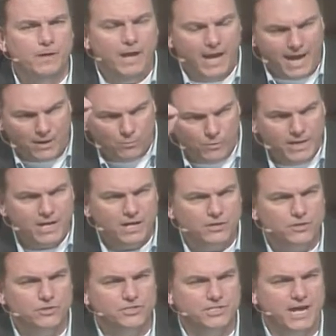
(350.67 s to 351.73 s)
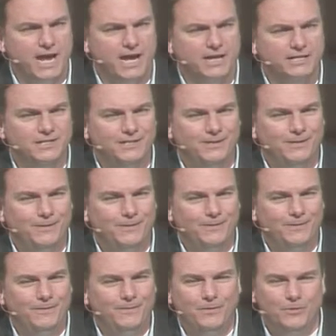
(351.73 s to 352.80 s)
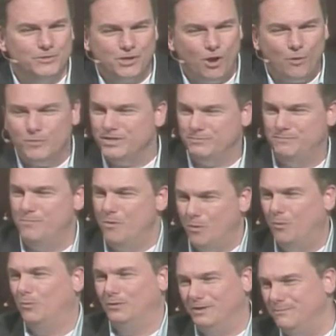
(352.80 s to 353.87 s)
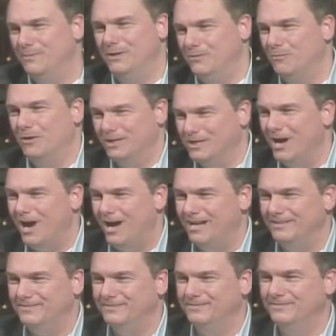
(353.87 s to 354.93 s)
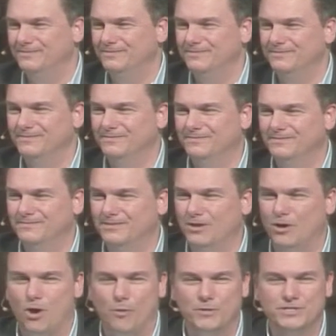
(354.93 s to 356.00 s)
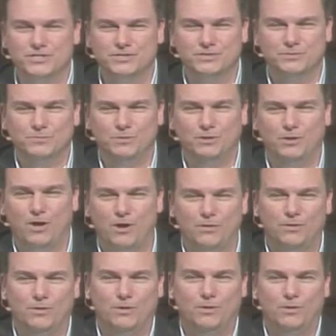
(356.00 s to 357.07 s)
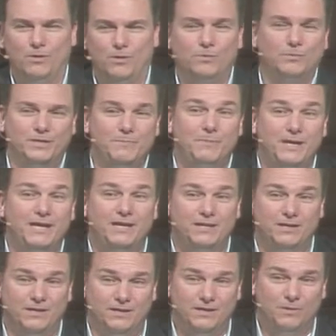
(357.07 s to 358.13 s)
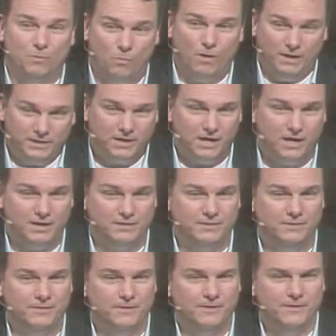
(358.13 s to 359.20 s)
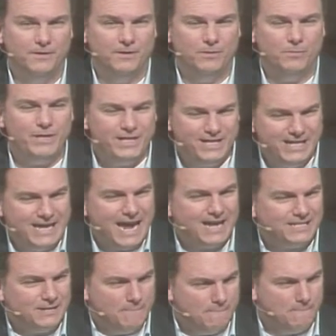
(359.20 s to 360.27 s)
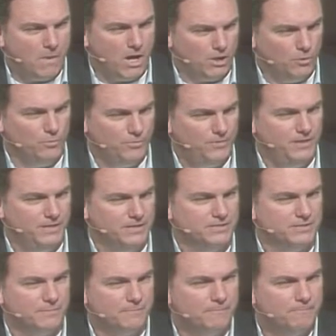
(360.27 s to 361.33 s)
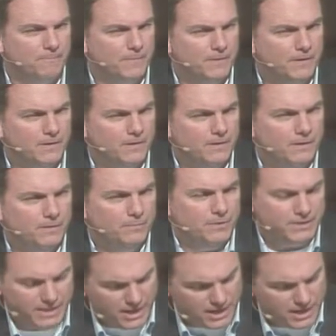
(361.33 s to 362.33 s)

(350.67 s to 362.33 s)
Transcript: and we understand, there's always only been one God. There always will only be one God. We get monotheism. But the